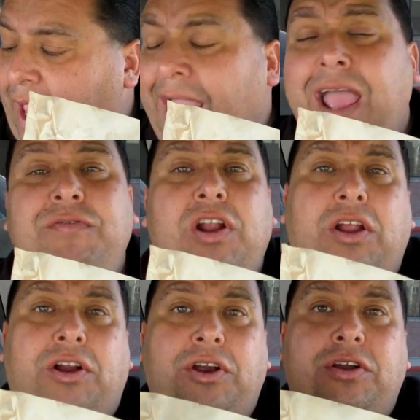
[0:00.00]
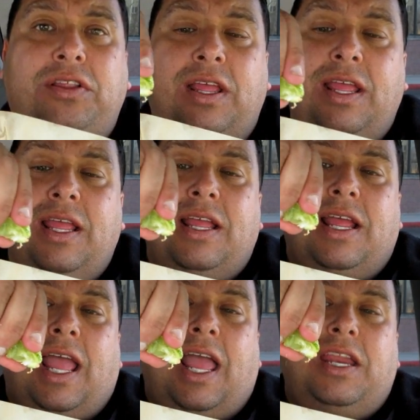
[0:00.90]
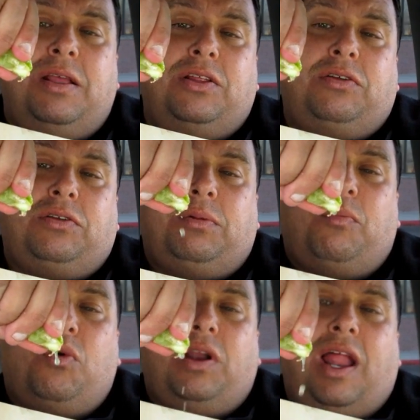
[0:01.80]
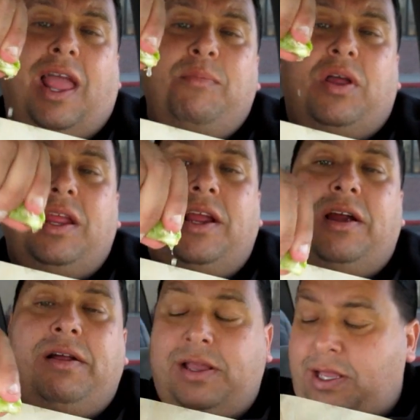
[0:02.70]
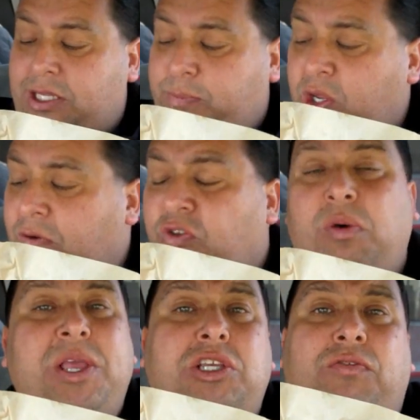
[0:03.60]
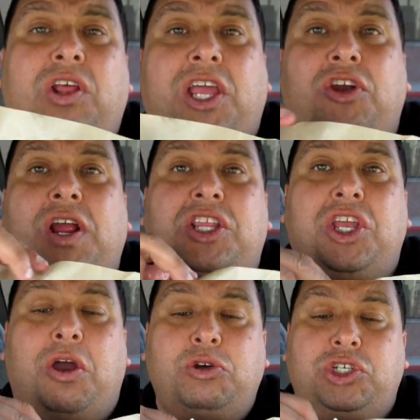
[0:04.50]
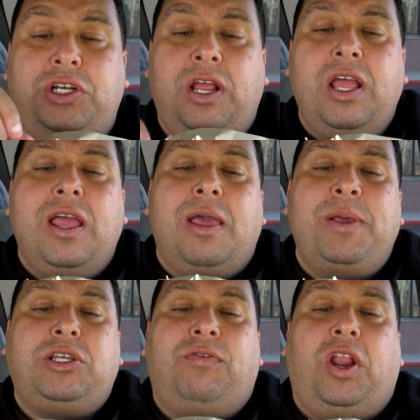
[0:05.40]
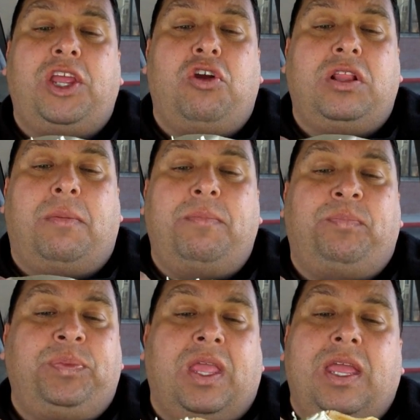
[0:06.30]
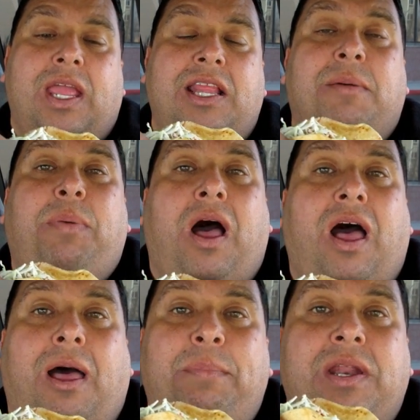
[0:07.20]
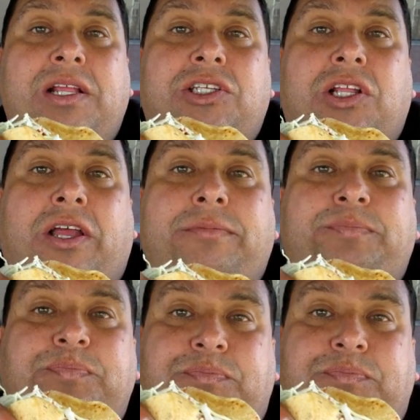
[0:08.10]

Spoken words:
heaven on earth. And you get a little more lime on here. It's beautiful. It makes you feel like you're at the ocean. It makes you feel like you're on the in the Baja Peninsula